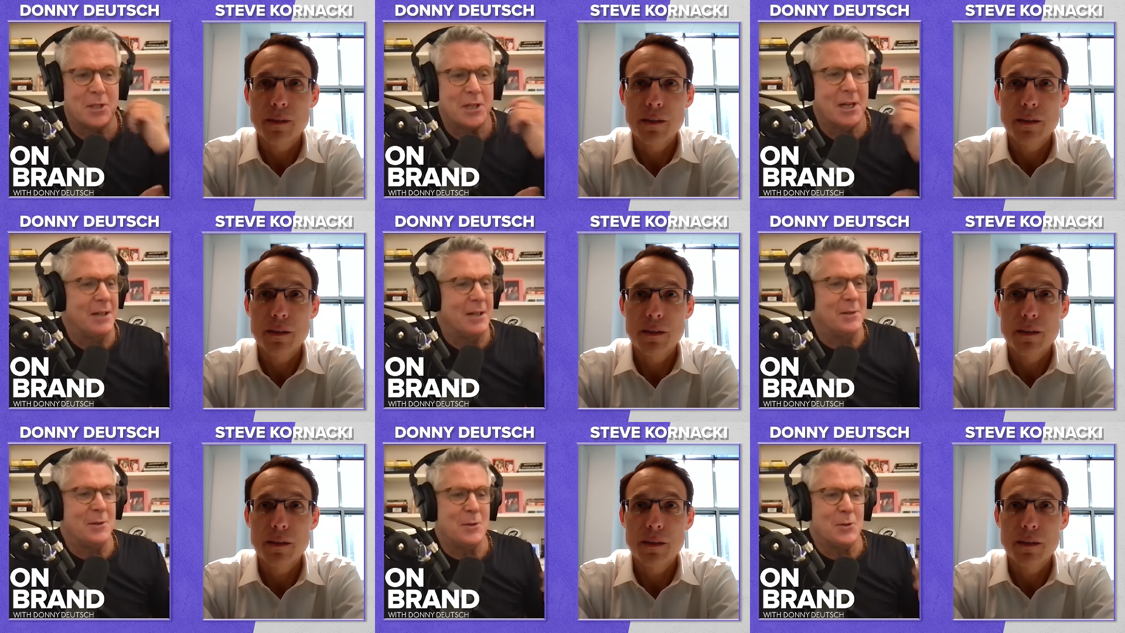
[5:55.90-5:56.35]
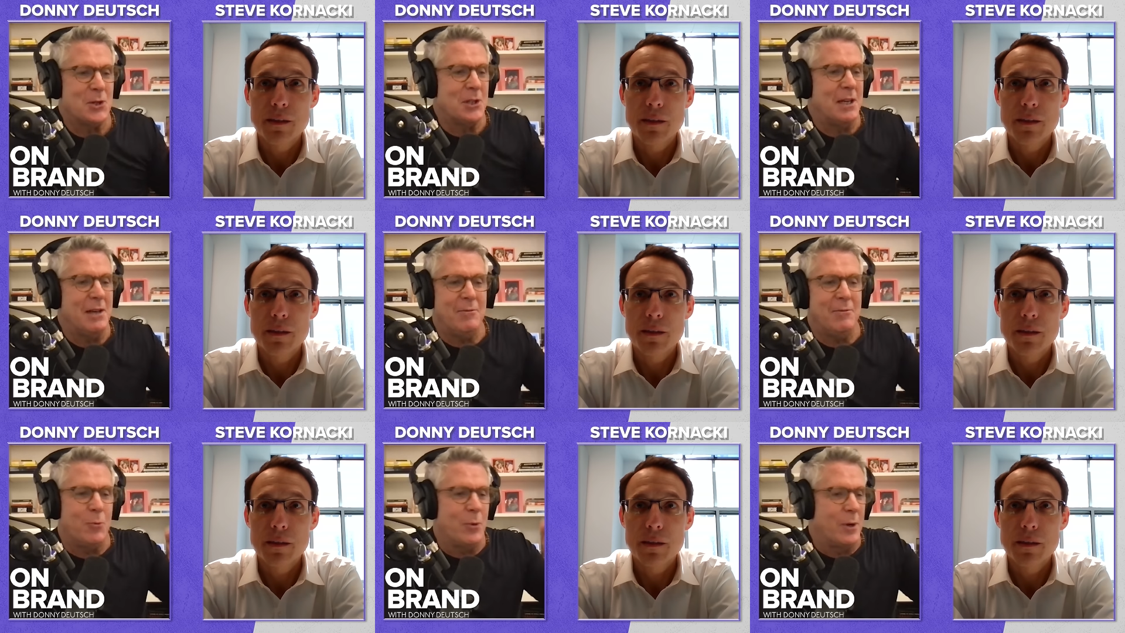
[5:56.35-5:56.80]
Speaker 1: said,
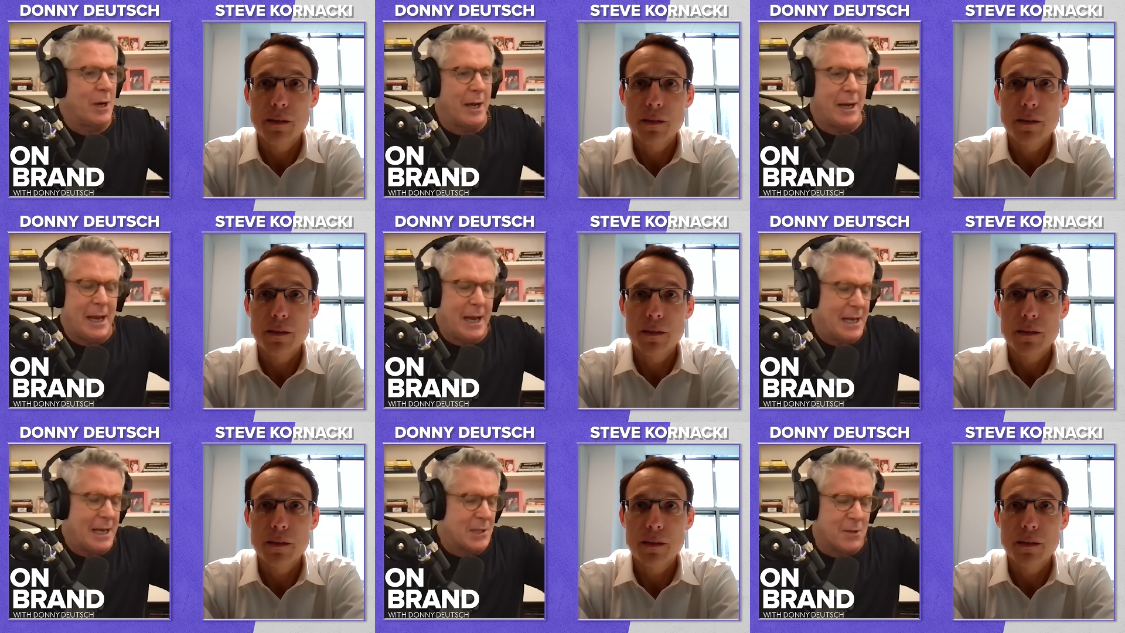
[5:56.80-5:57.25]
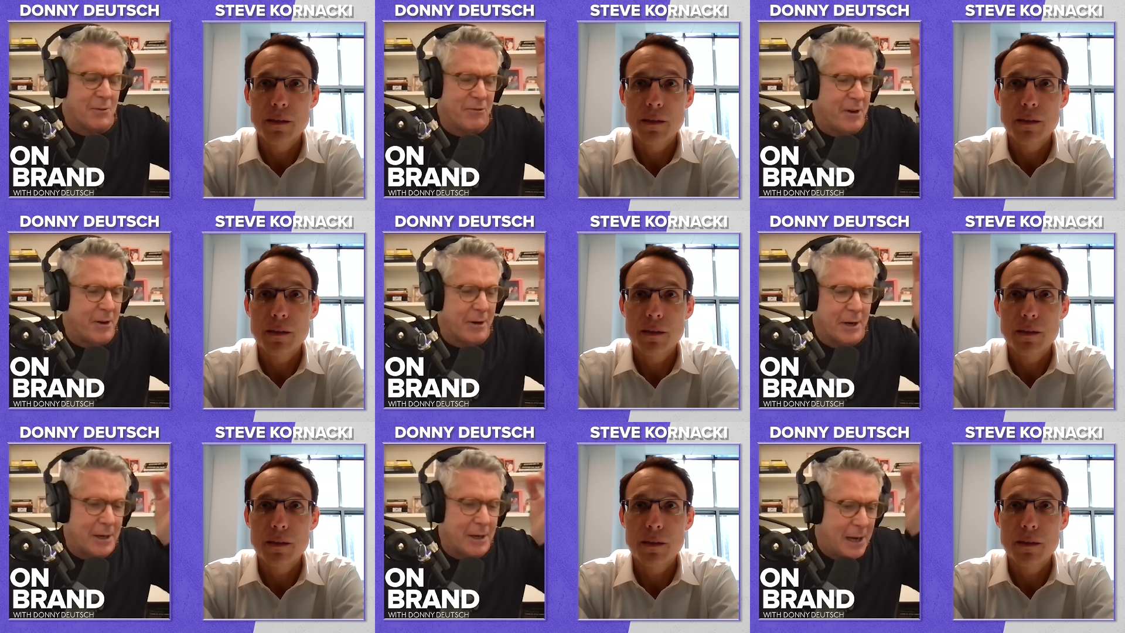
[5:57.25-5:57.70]
Steve, I asked a
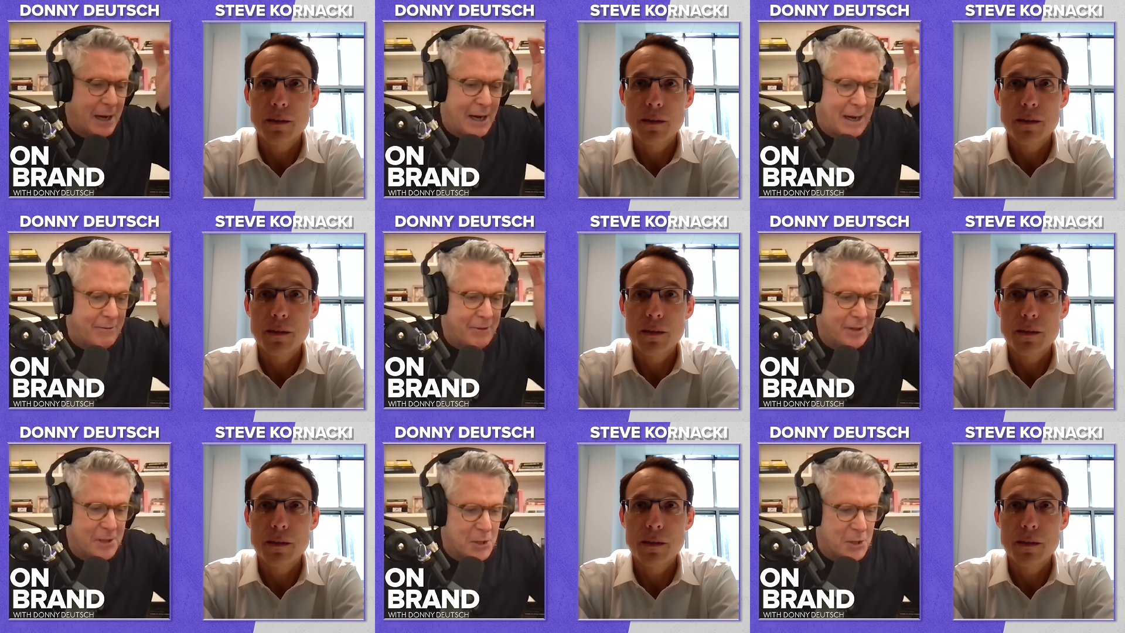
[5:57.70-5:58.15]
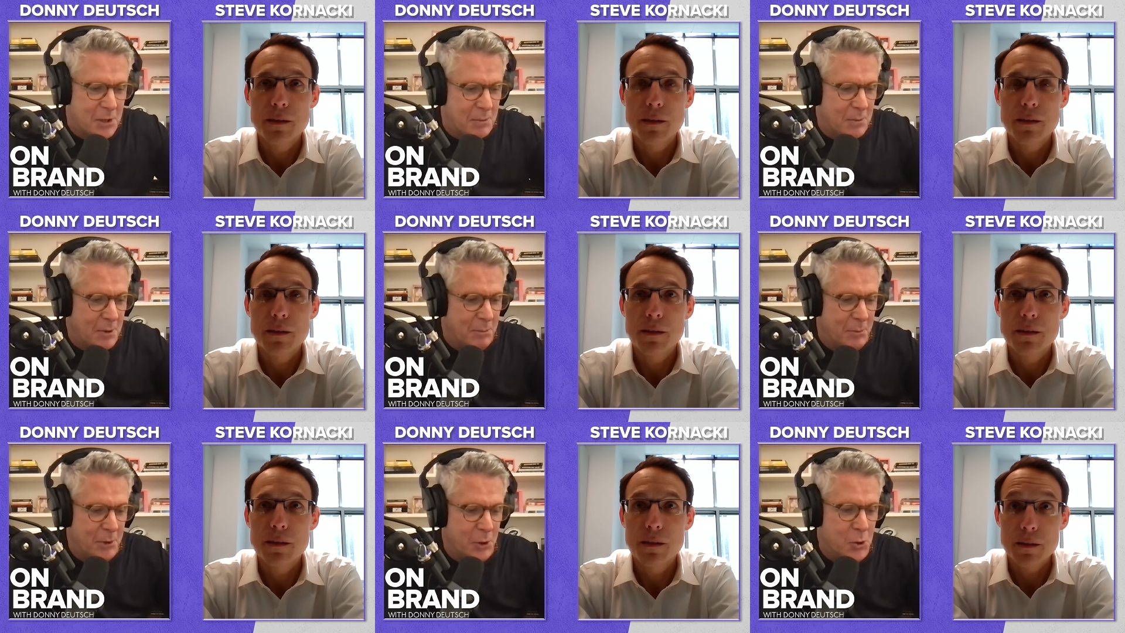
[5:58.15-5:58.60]
very obviously
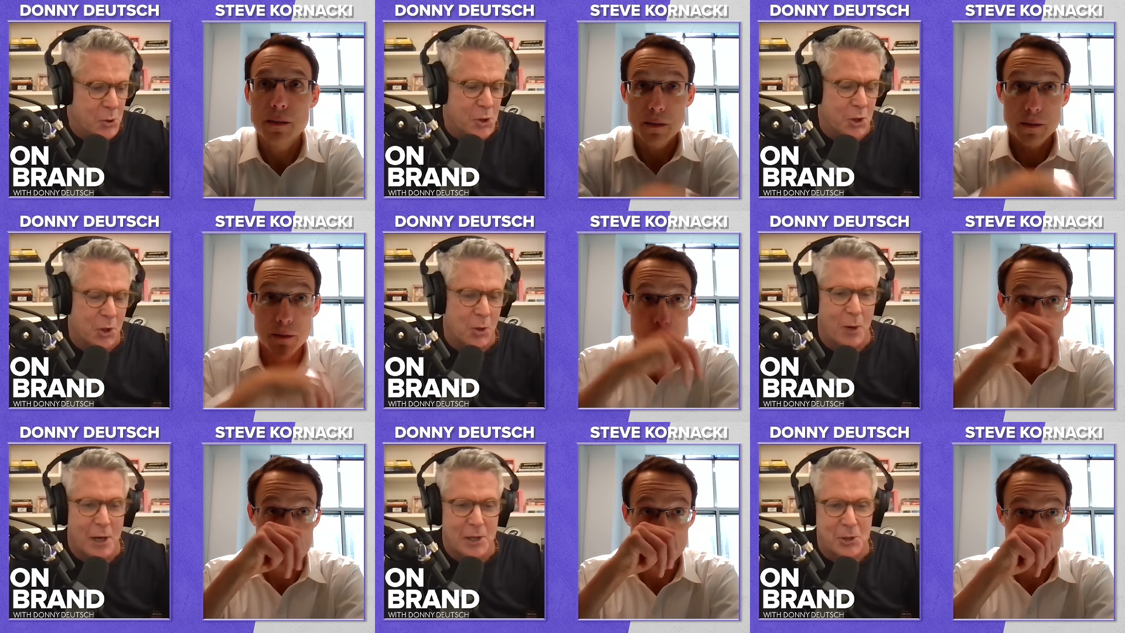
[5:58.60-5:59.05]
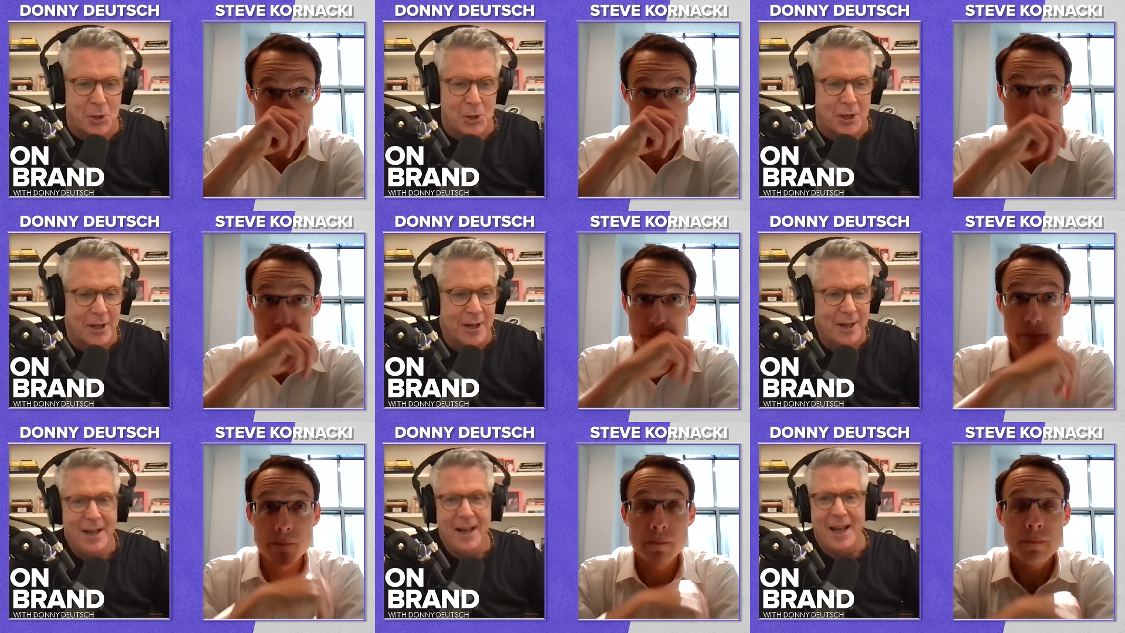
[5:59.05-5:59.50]
minutia question,
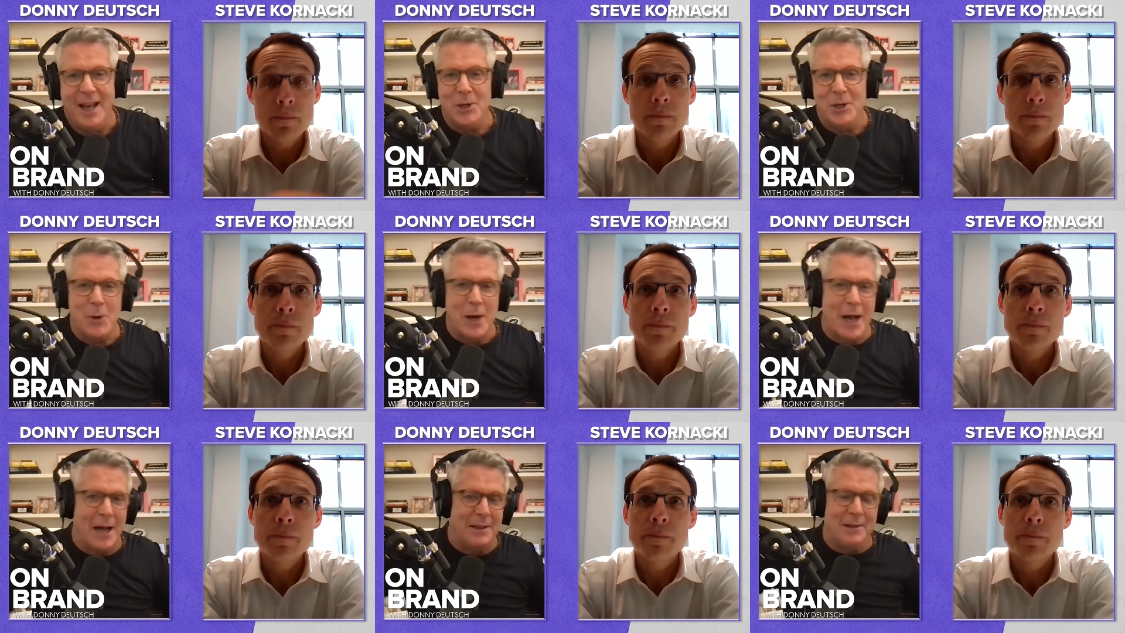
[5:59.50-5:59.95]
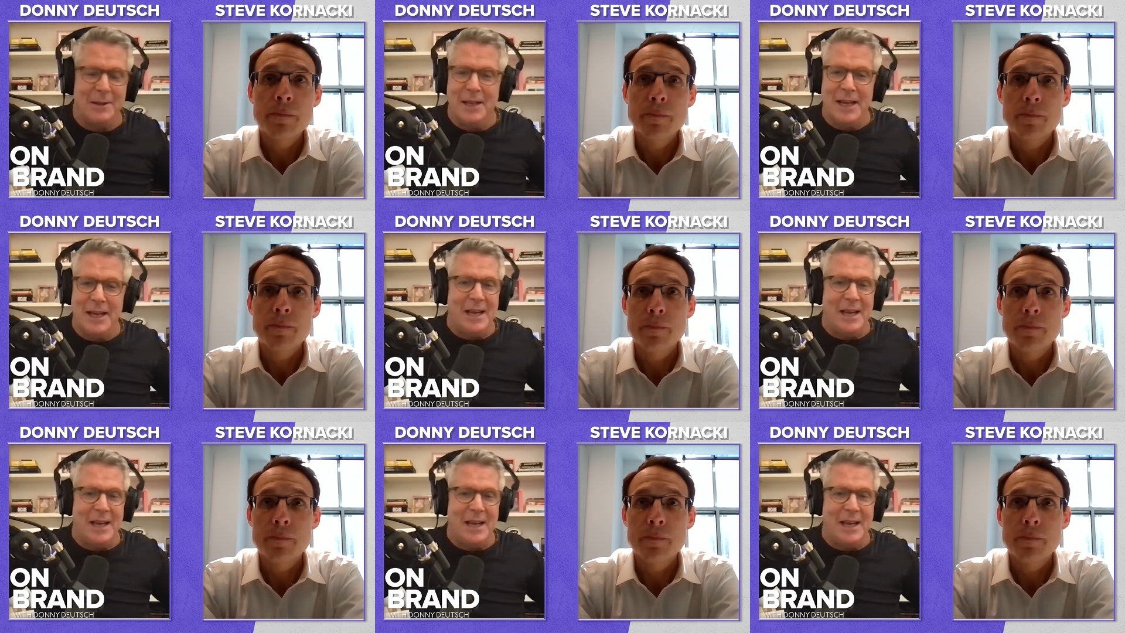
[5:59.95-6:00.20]
and you had